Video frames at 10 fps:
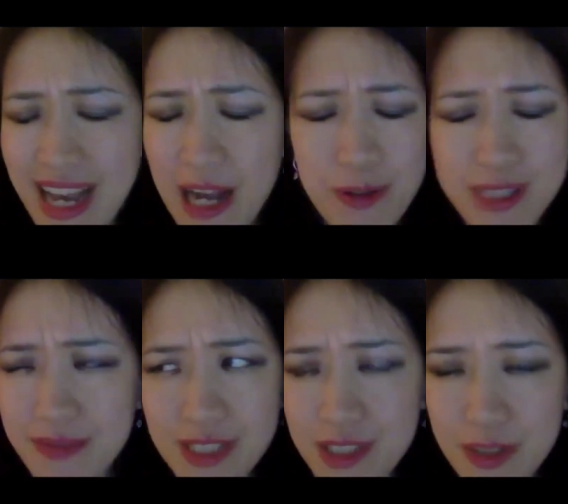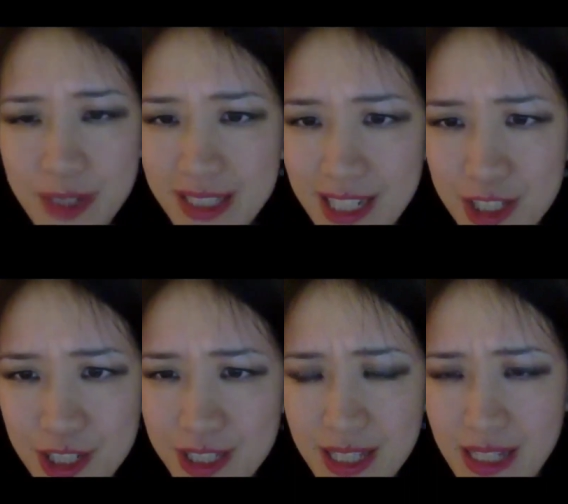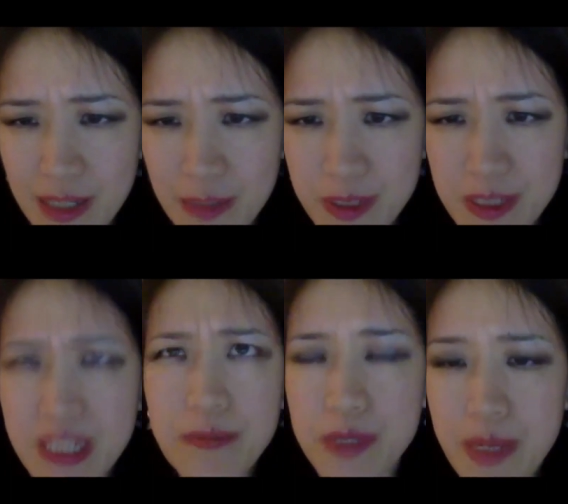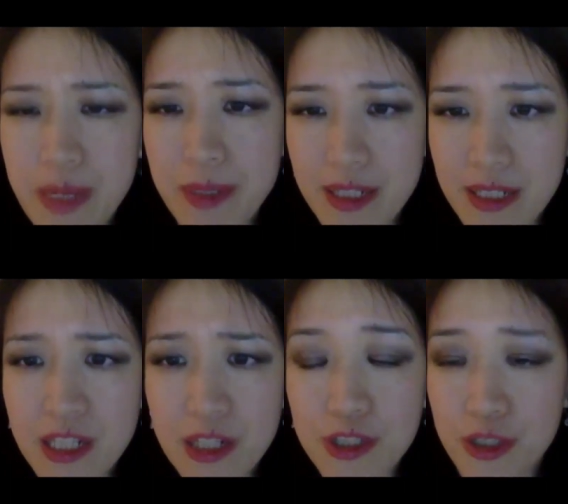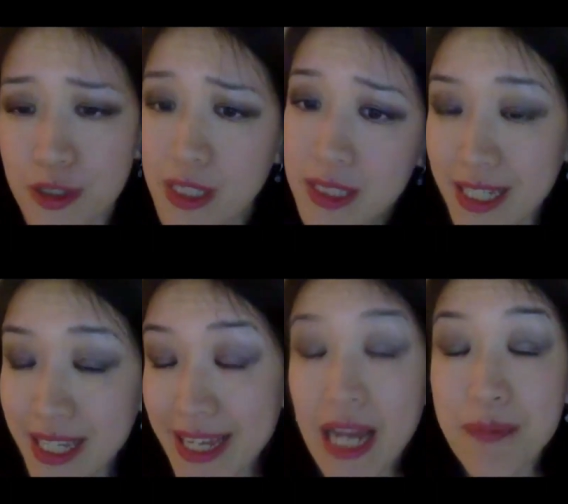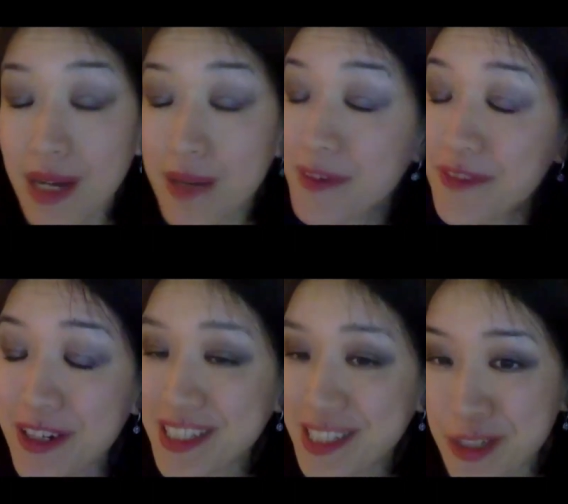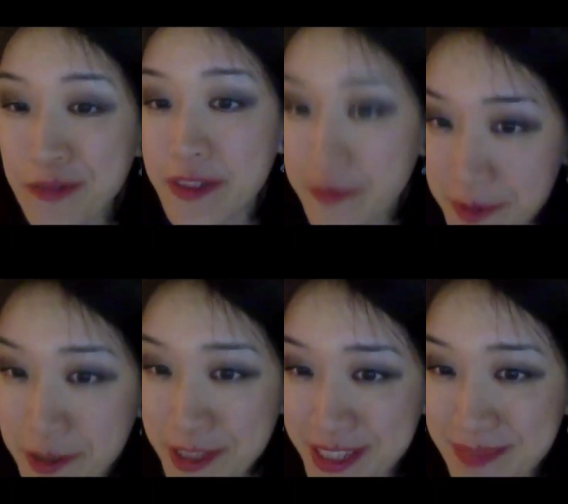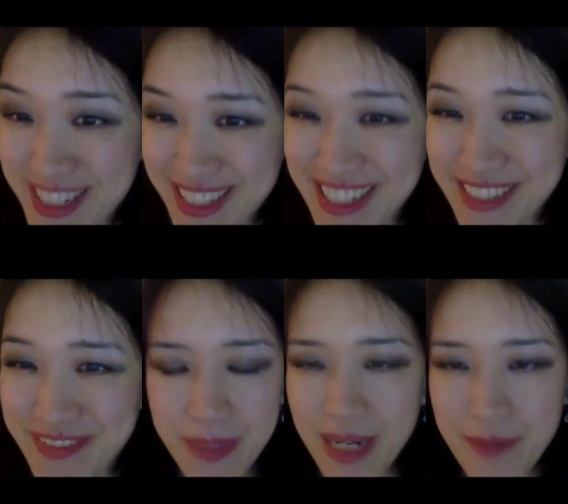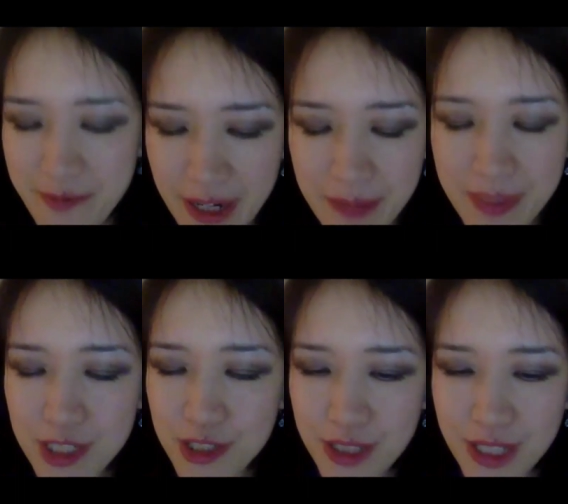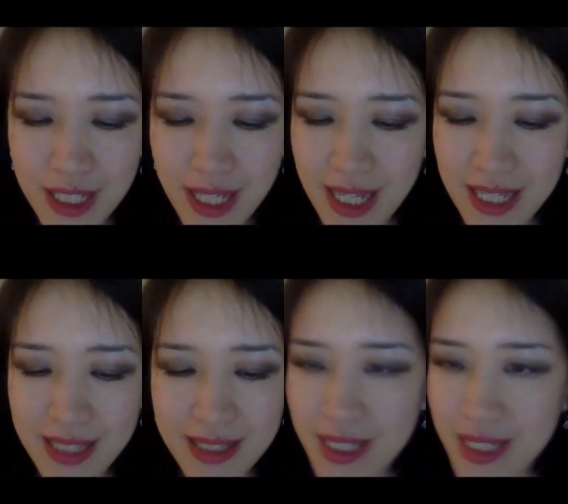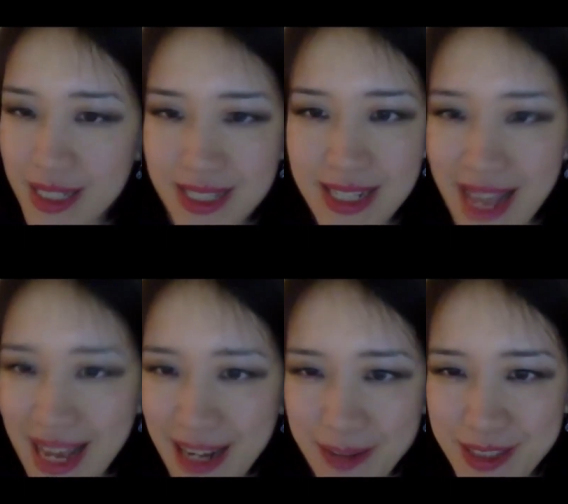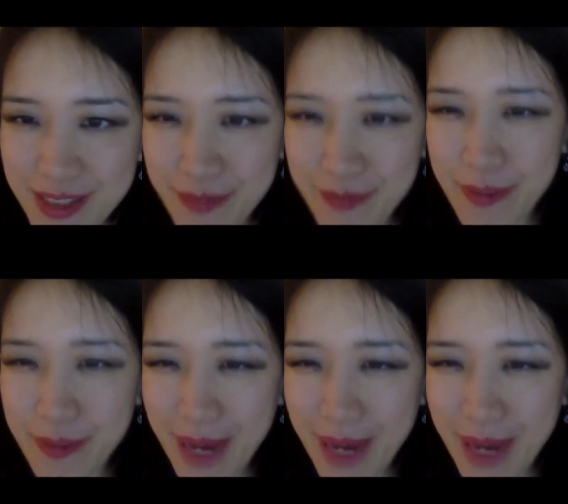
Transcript: Yeah, I wasn't even doing lectures then. I was it's maybe a year or two because again, I'm I'm a very conservative person myself, but I'm very much looking at the ins and outs of the